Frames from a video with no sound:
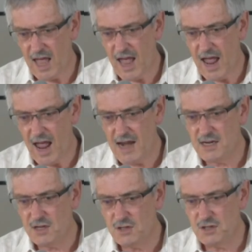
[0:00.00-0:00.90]

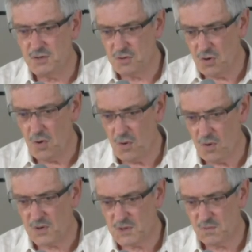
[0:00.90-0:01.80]
in due
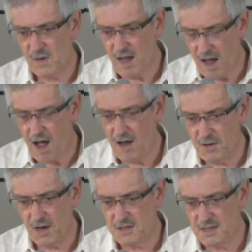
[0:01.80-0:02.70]
course, we are
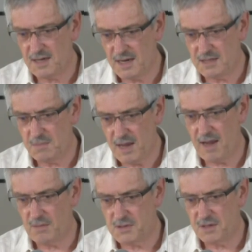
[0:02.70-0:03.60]
going to need to be
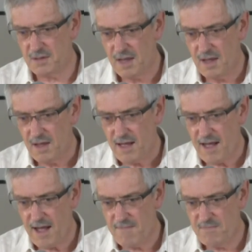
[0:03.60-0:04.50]
able to
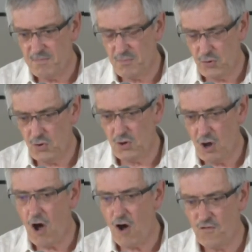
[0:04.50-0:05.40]
pull
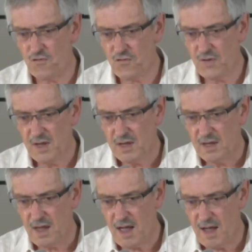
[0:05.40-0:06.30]
off
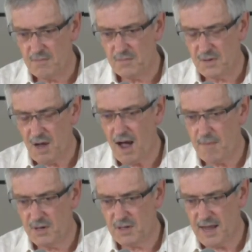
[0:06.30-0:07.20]

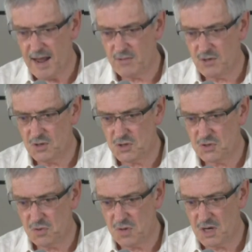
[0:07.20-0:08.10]
carbon capture and
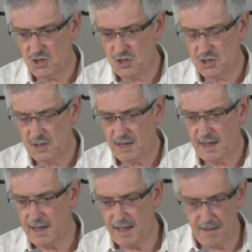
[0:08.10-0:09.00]
storage
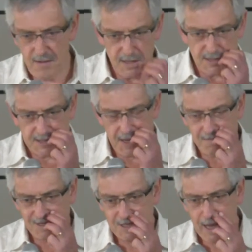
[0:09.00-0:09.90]
at
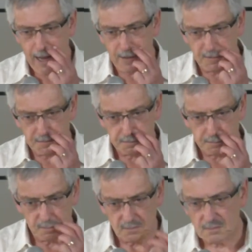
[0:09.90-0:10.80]
some scale
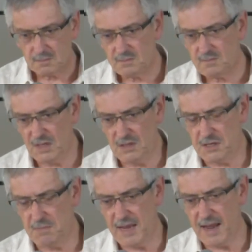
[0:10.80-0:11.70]

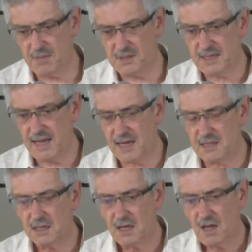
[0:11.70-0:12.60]
to be able to get